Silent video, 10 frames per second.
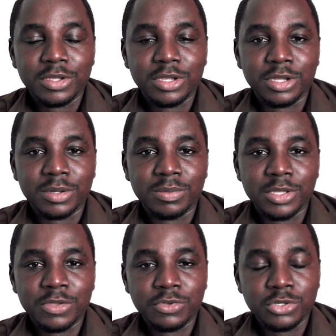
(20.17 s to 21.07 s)

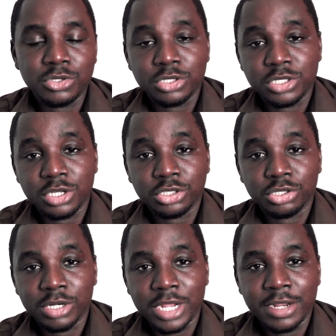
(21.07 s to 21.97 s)
if you should search
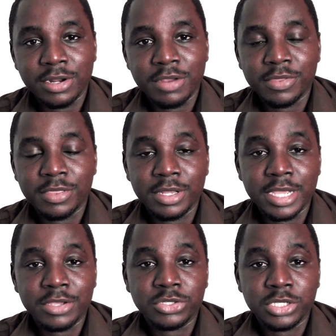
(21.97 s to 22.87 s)
online, everything
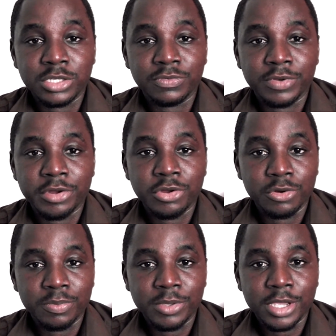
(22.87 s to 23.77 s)
that you see is very
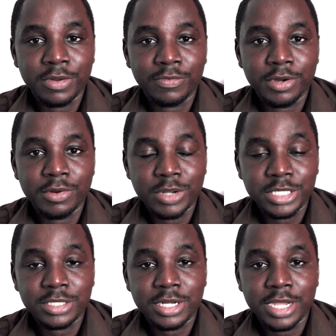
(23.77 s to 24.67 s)
European, very
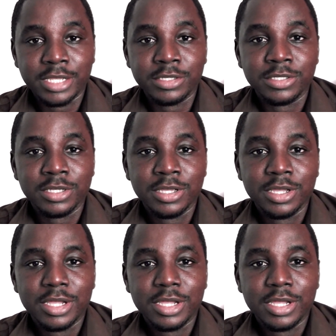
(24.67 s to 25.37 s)
westernized,